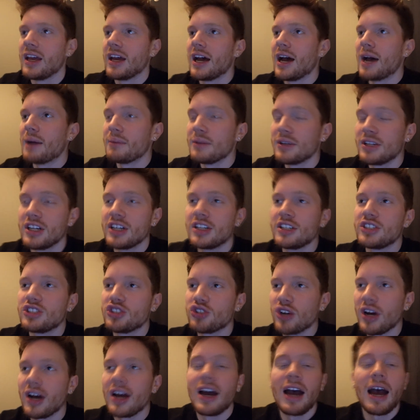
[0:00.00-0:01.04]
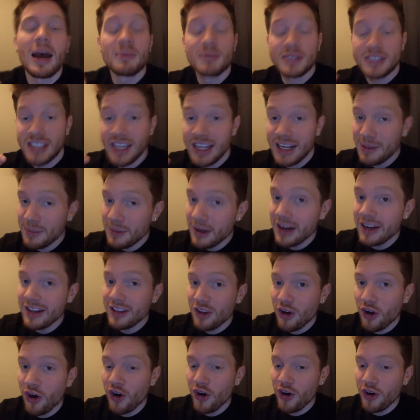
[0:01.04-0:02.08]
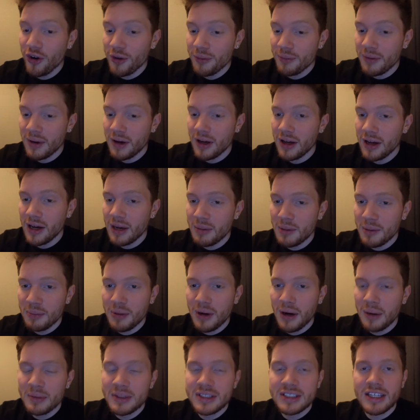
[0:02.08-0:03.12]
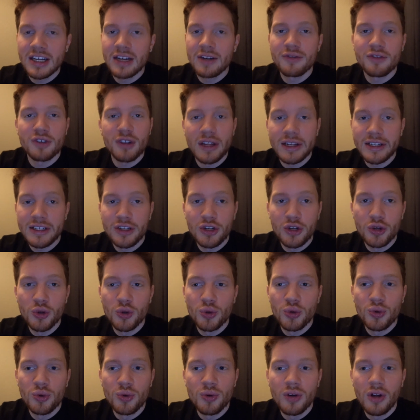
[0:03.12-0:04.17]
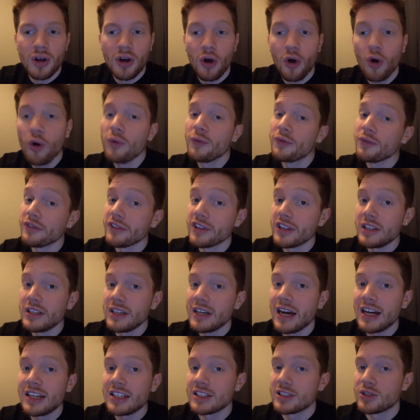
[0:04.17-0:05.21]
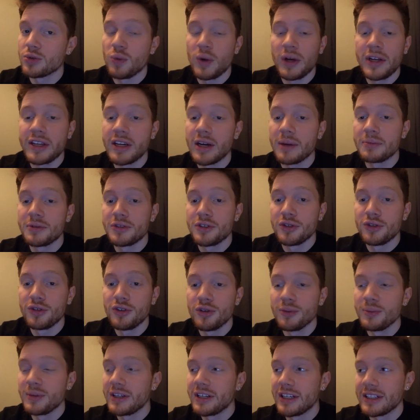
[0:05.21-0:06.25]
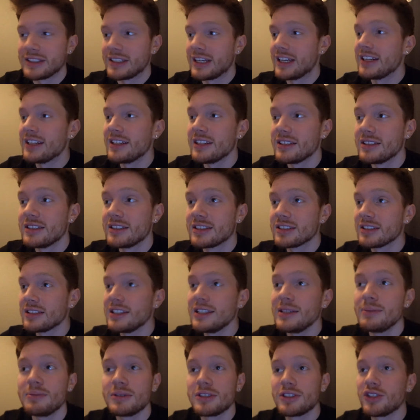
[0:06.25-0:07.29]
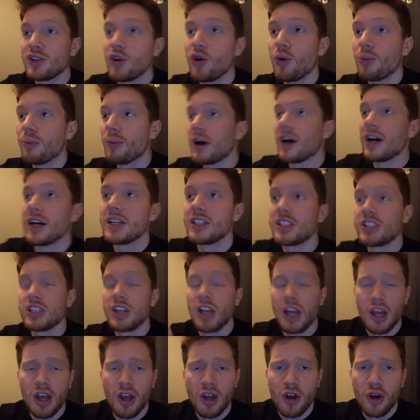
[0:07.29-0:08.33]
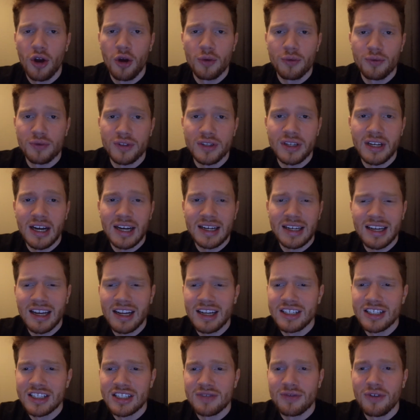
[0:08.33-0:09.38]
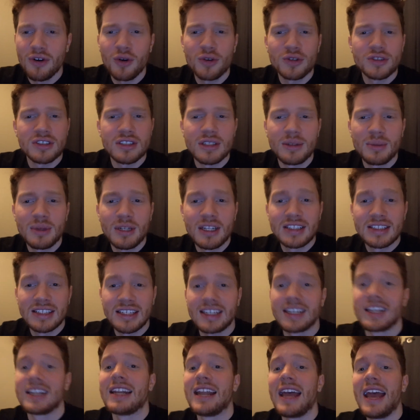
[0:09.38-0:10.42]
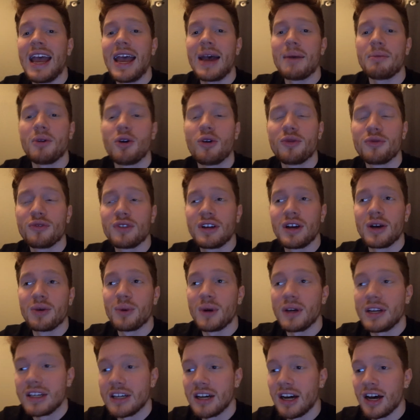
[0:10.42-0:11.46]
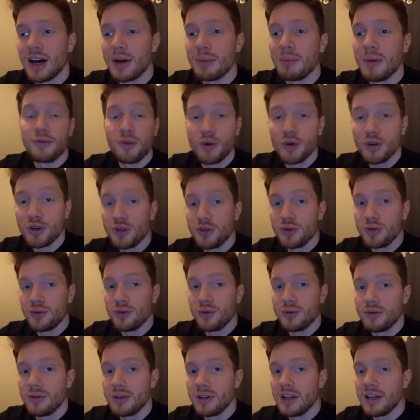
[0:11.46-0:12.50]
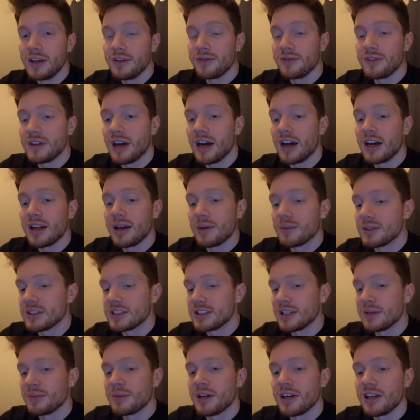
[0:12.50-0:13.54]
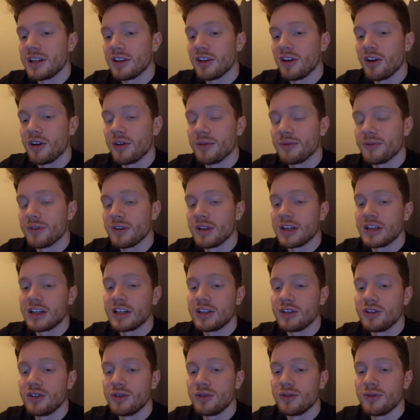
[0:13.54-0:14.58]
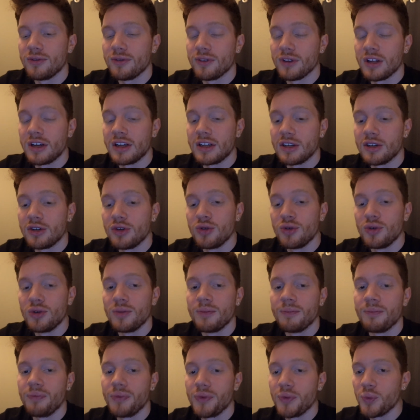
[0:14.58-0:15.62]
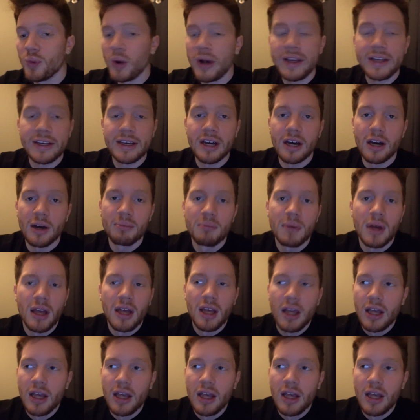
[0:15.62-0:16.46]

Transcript: I'm gonna try. I'm setting my alarm. I'm gonna probably set it for like noon. Hopefully I just wake up sooner because I did sleep so much. Hopefully I kind of just fall asleep and it's like a nap. Hopefully I wake up for noon. If not, I'm gonna set my alarm for like a no for like noon. Wake up,